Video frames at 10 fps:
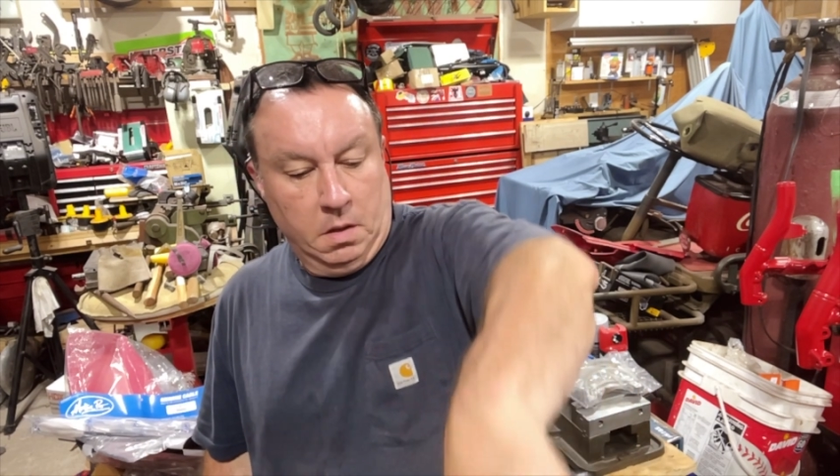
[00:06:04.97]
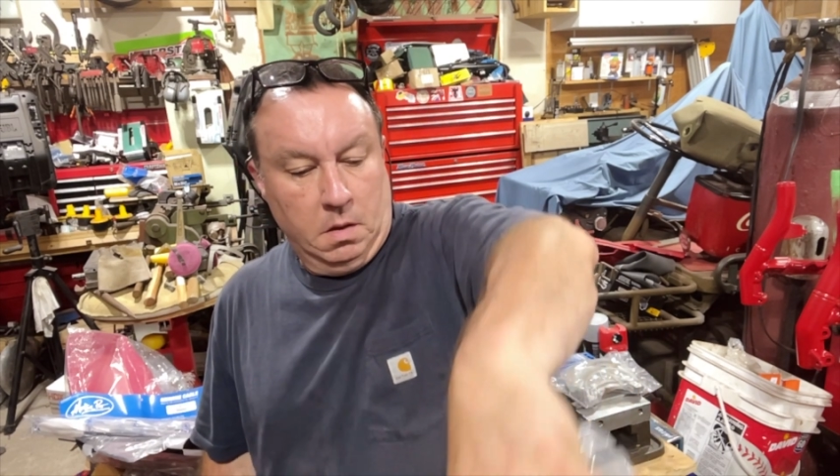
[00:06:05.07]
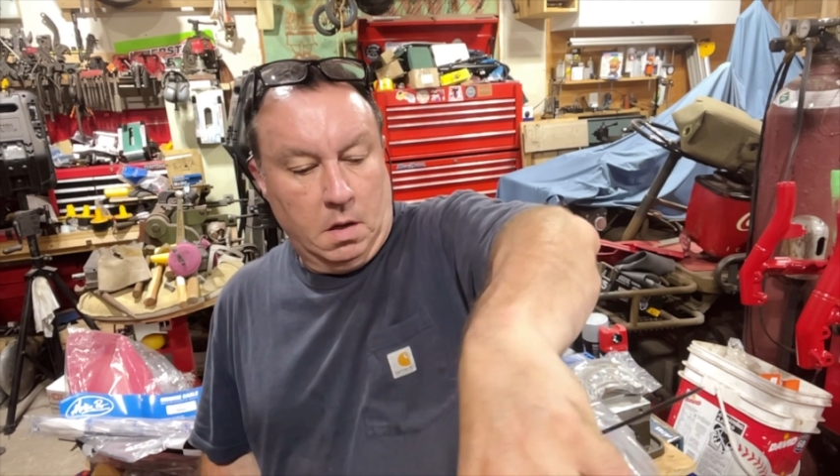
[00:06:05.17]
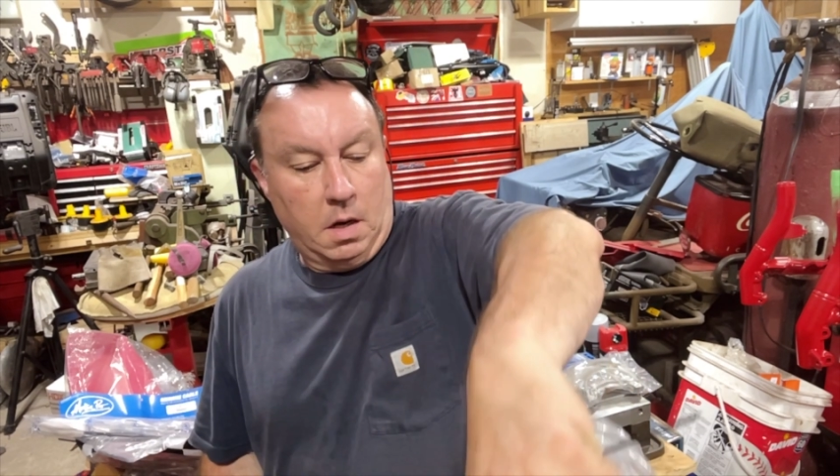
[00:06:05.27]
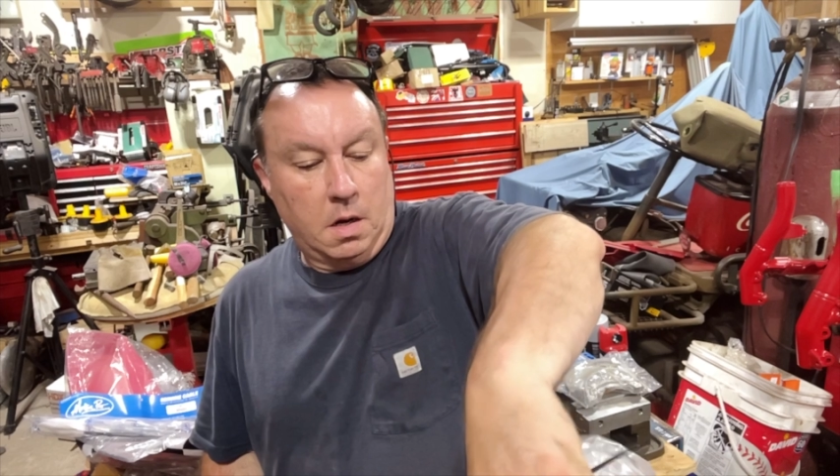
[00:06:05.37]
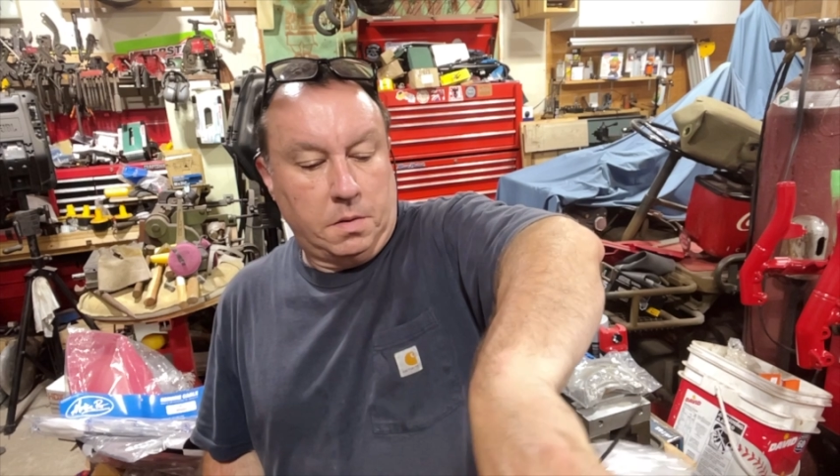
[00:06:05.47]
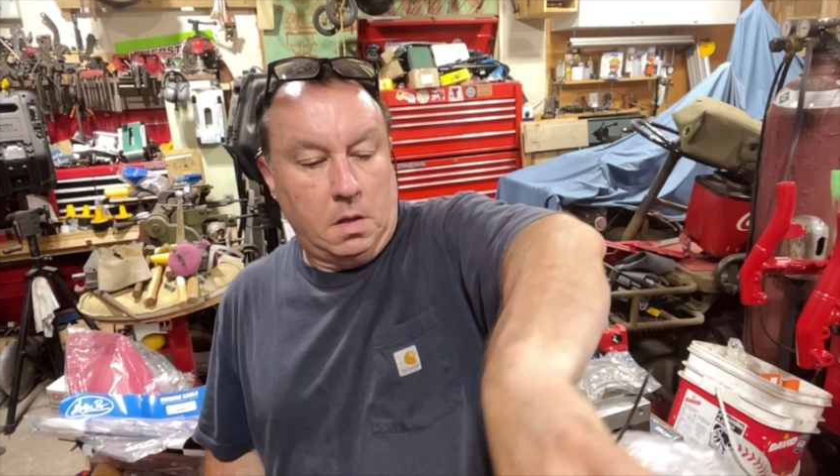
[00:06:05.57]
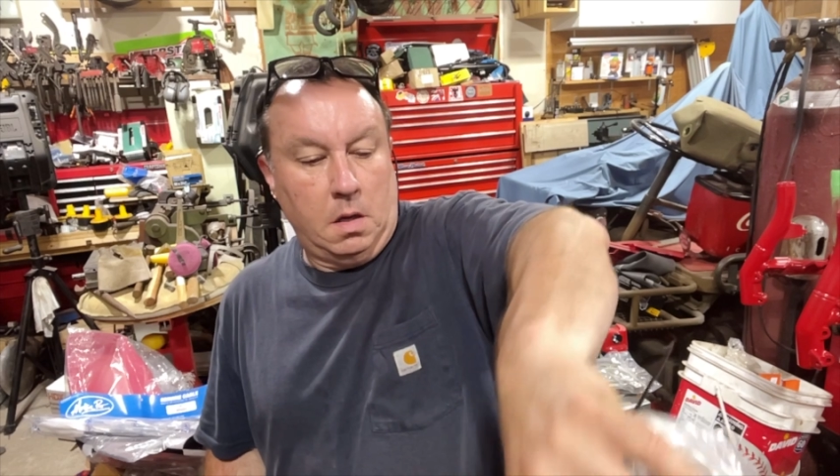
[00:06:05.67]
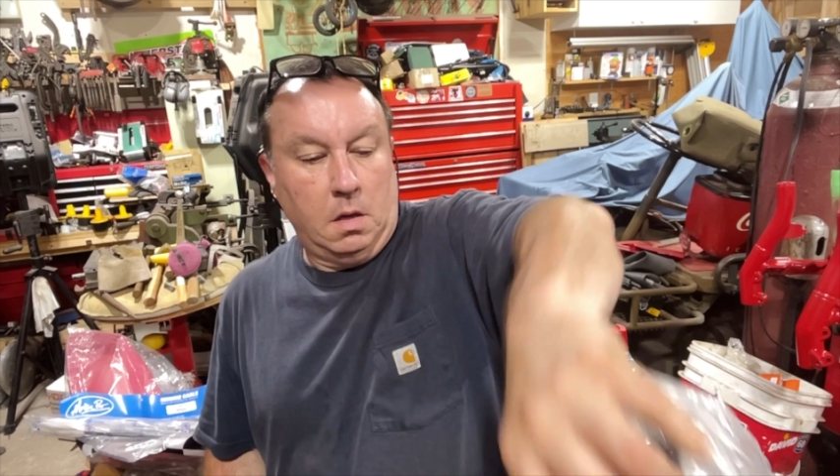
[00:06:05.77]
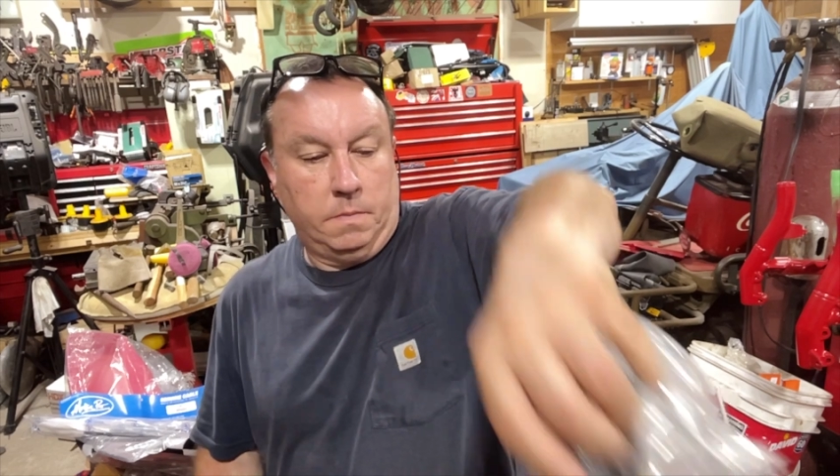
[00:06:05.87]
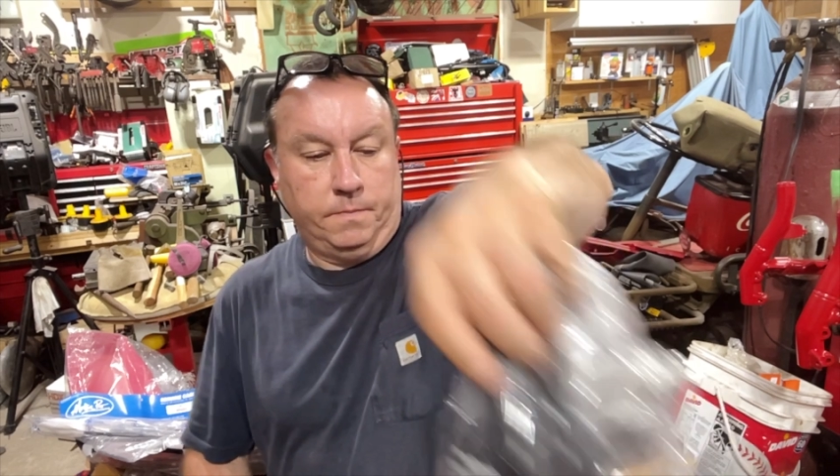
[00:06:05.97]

I got the